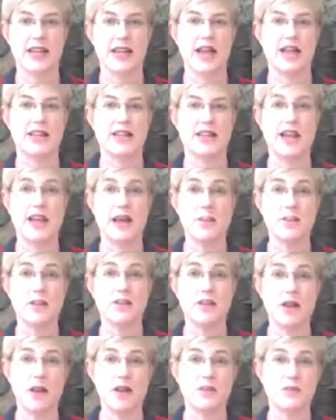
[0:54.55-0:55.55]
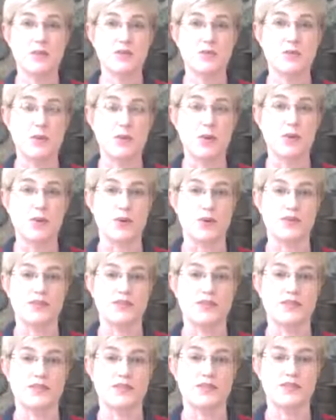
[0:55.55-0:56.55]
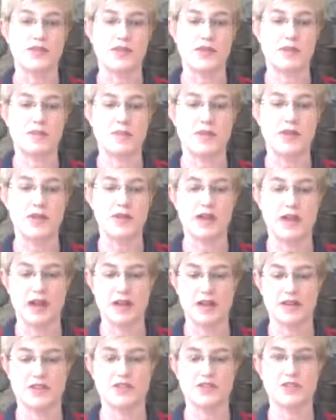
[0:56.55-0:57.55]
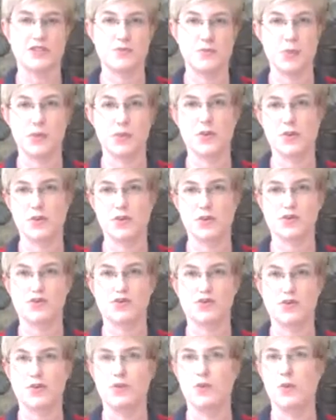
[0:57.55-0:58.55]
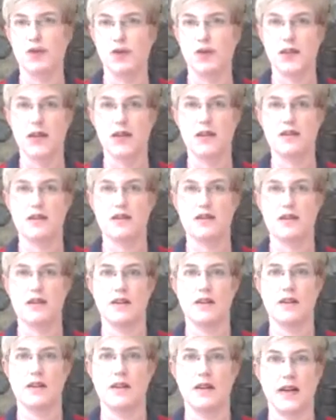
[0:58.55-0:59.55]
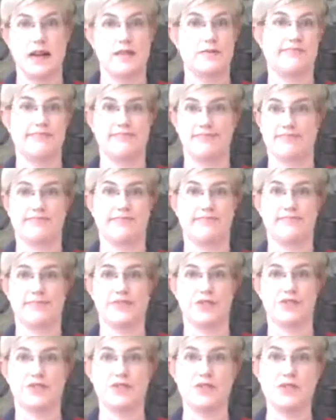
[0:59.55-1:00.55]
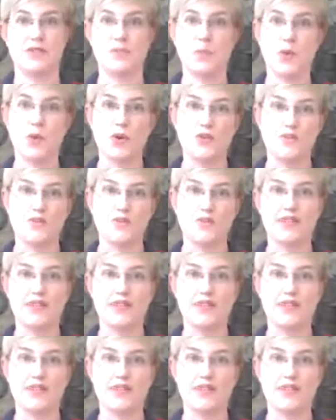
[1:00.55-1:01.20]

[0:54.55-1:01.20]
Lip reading: And they happen a lot with sport horses because sport horses are working, they're doing sports.